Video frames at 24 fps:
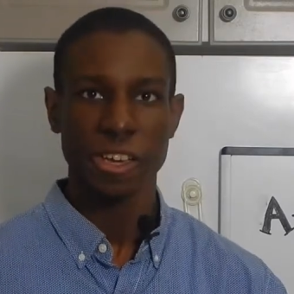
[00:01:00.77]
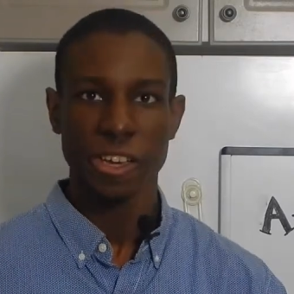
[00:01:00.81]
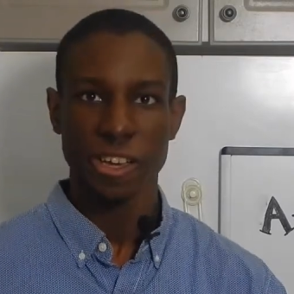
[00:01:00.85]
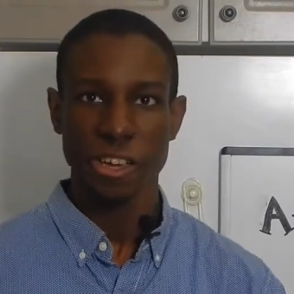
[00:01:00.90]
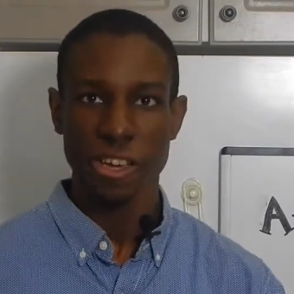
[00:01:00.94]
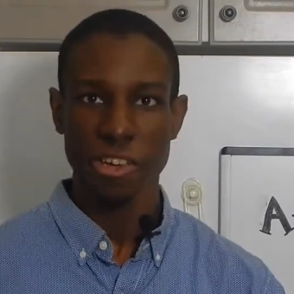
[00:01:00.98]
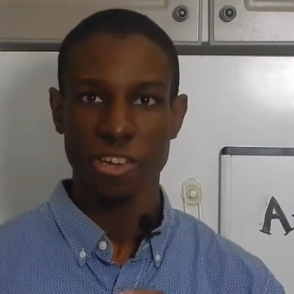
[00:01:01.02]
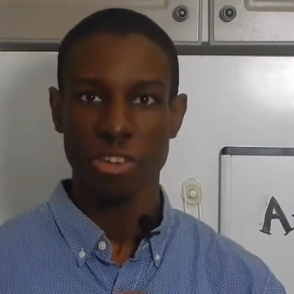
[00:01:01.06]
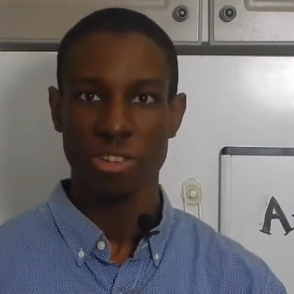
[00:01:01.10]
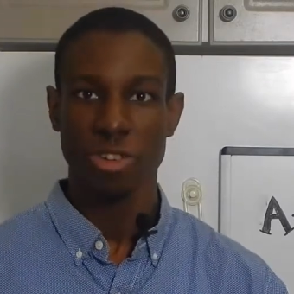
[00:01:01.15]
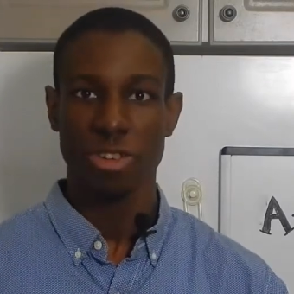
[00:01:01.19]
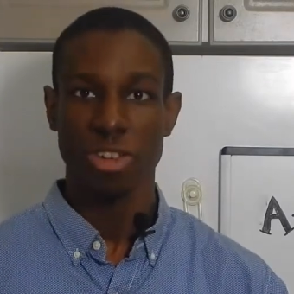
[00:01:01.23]

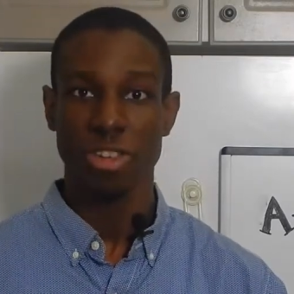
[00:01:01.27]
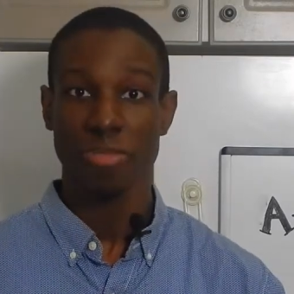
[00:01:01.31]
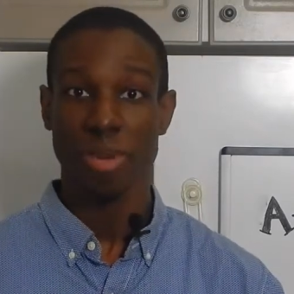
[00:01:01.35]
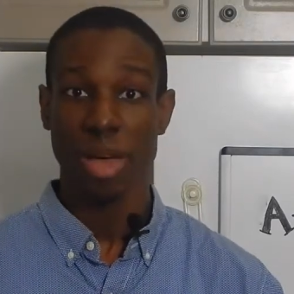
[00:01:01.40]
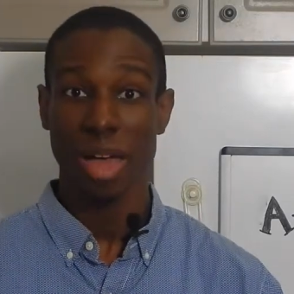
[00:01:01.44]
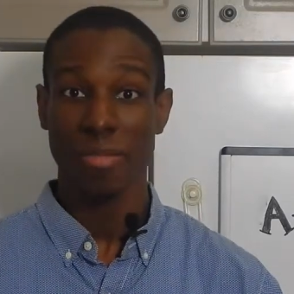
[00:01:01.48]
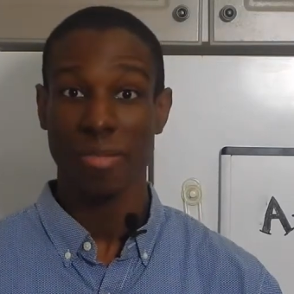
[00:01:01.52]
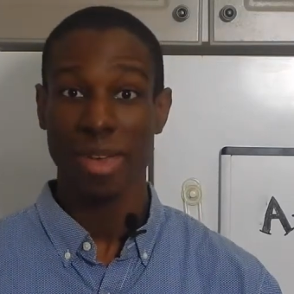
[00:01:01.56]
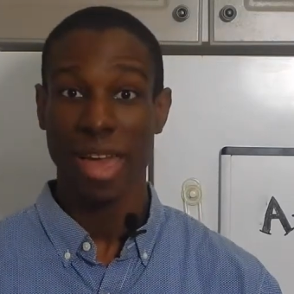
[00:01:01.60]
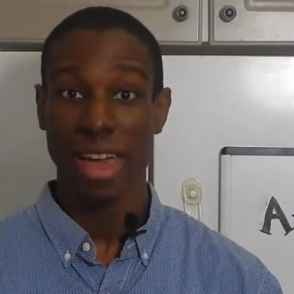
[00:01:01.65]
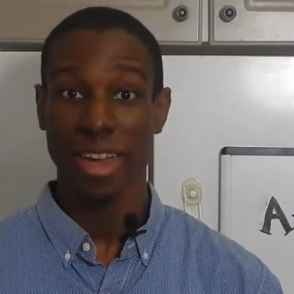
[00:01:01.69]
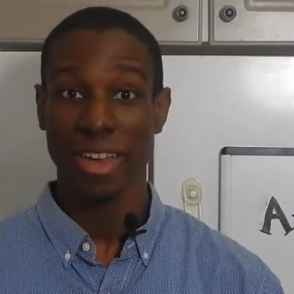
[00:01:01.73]
you should
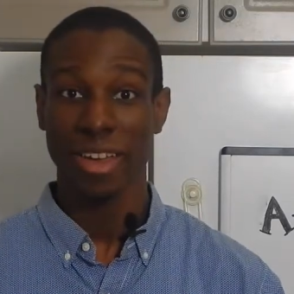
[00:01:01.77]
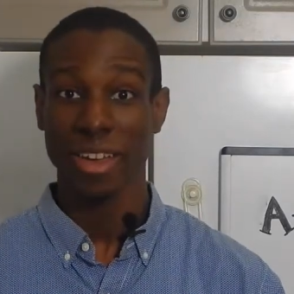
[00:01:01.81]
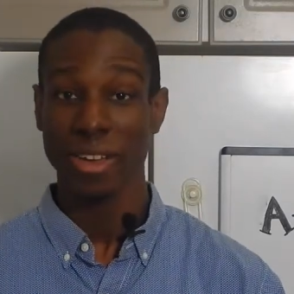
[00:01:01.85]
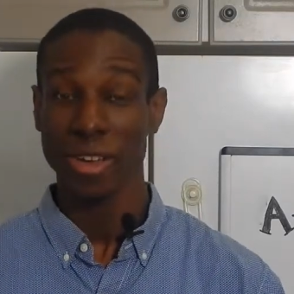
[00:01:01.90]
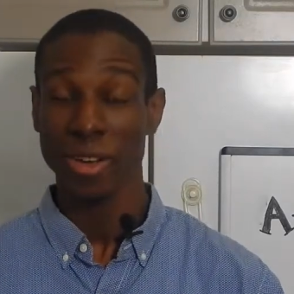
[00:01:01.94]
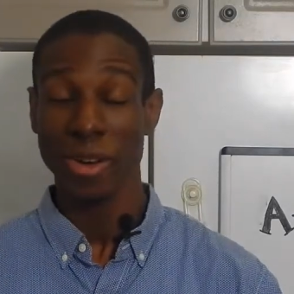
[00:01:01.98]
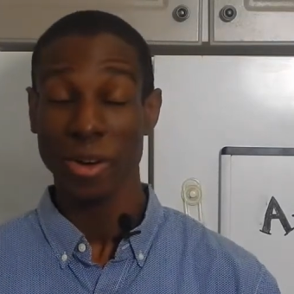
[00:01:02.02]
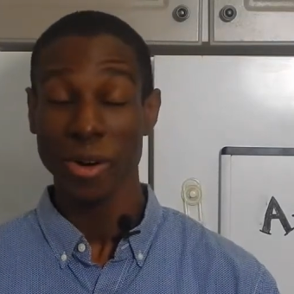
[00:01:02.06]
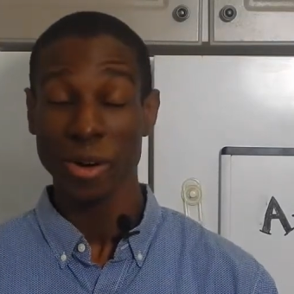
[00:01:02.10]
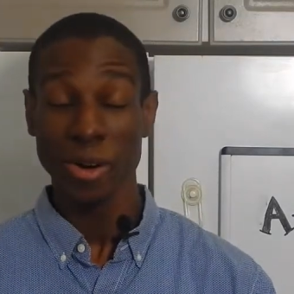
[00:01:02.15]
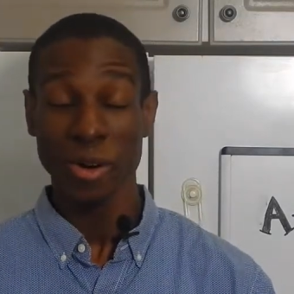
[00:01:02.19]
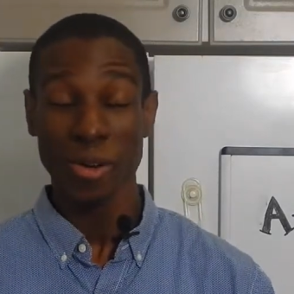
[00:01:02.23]
respond back,
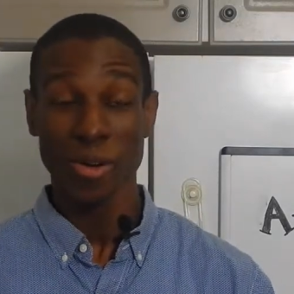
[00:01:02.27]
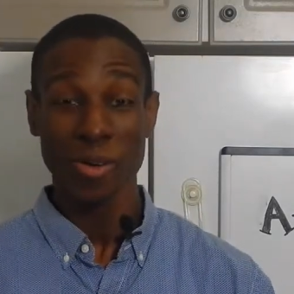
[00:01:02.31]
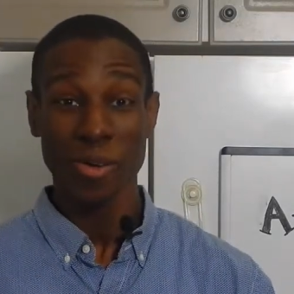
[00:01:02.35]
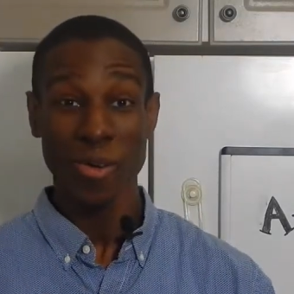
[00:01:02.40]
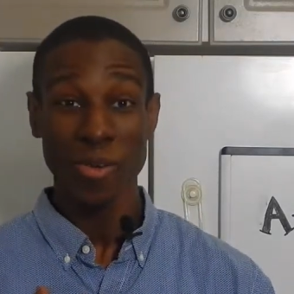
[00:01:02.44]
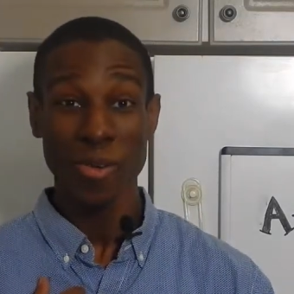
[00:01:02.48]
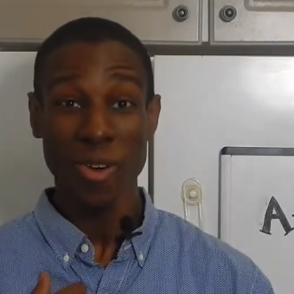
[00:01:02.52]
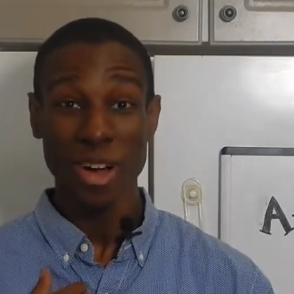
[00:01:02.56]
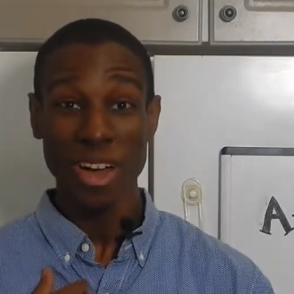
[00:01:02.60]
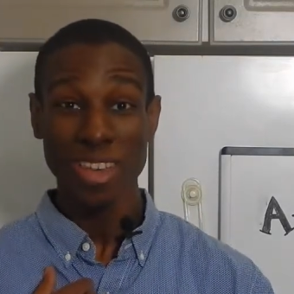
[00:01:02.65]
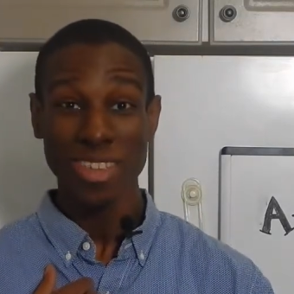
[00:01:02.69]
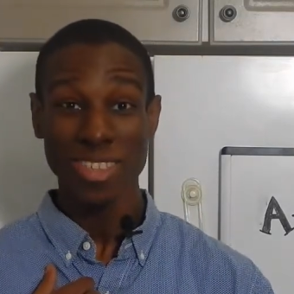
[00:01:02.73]

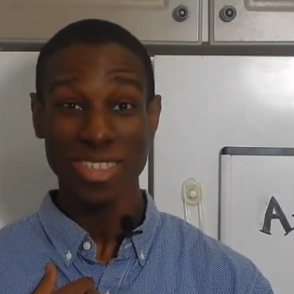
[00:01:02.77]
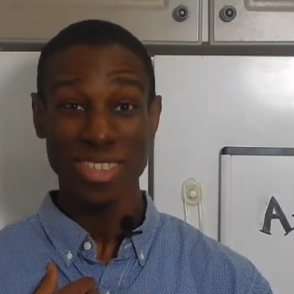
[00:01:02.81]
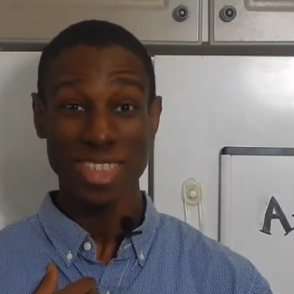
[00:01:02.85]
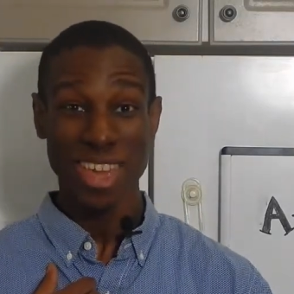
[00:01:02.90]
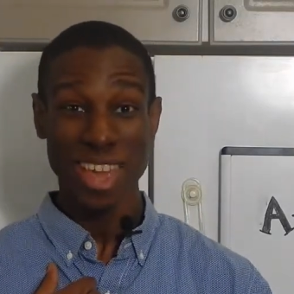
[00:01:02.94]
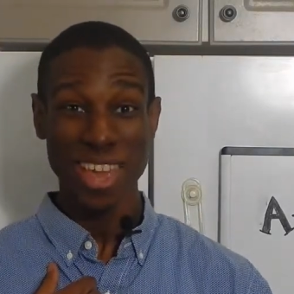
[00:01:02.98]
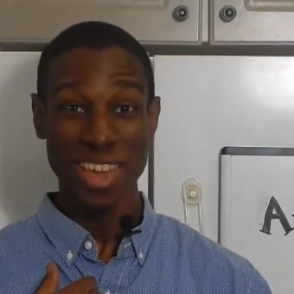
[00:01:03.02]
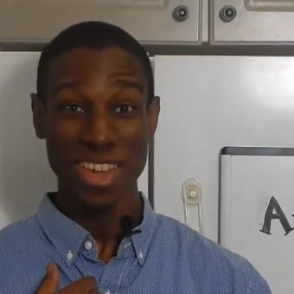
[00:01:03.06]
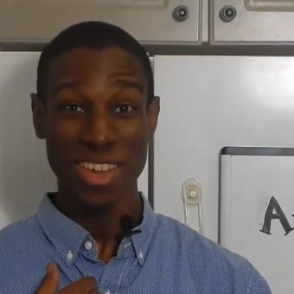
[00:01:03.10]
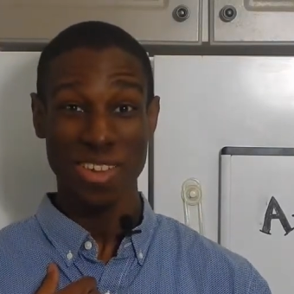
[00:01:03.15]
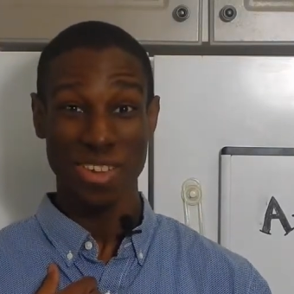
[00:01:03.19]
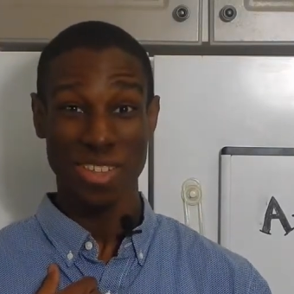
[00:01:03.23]
"Why,
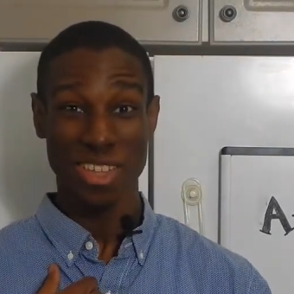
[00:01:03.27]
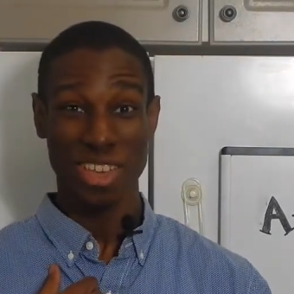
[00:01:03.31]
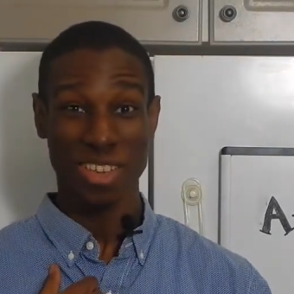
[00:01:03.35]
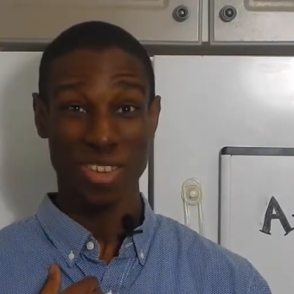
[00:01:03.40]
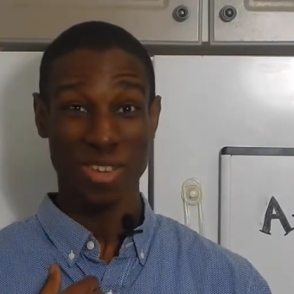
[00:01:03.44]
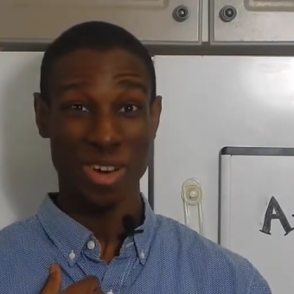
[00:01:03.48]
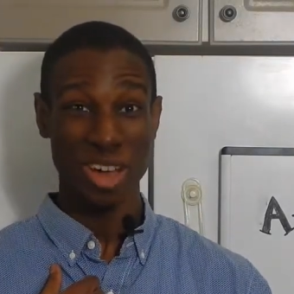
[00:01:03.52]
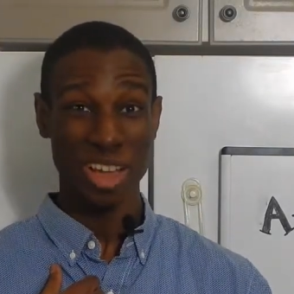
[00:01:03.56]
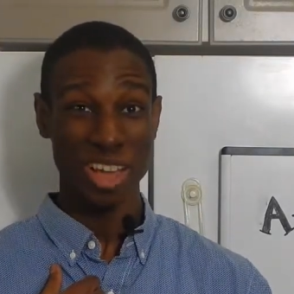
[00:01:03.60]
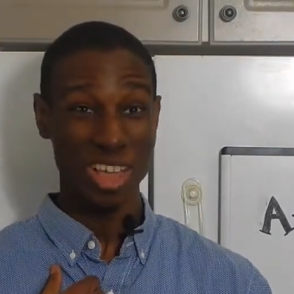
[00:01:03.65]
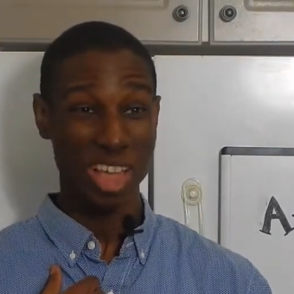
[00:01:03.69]
thank you, that's quite a